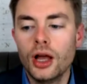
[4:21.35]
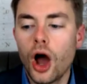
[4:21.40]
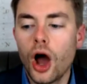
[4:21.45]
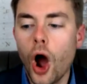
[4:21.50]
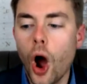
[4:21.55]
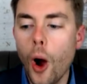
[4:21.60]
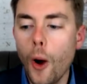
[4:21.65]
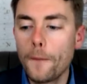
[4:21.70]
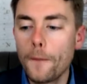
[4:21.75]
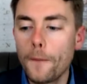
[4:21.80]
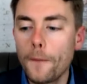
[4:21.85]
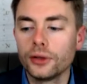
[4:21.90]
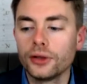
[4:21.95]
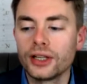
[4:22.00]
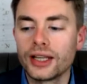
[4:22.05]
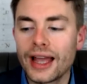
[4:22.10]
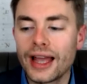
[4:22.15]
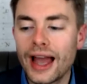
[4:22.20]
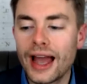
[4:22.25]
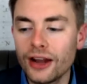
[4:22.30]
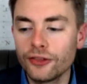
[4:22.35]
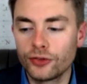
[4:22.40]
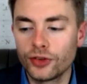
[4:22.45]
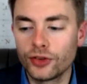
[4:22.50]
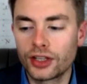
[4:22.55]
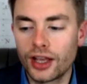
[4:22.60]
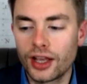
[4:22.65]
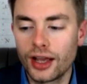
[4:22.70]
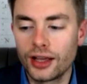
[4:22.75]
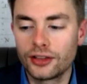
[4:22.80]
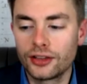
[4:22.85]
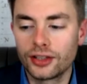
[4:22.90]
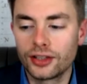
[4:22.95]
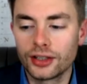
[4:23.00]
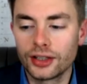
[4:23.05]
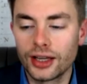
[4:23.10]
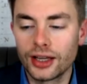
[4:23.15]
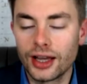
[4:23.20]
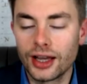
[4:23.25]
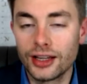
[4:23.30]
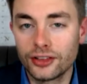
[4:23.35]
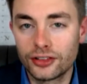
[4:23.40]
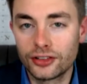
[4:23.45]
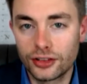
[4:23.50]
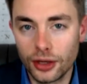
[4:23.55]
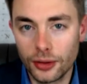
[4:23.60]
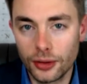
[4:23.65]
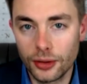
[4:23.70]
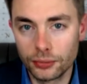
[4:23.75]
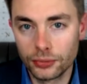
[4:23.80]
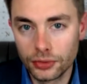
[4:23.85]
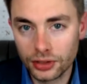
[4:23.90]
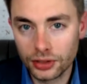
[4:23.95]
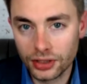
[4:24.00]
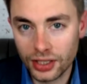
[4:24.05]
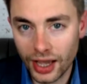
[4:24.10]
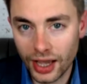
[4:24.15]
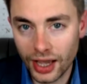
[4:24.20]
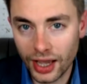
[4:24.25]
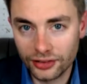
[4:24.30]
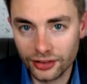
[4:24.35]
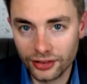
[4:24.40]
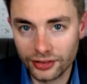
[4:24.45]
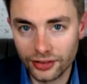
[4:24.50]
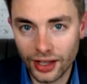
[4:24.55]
openly advocating and in some cases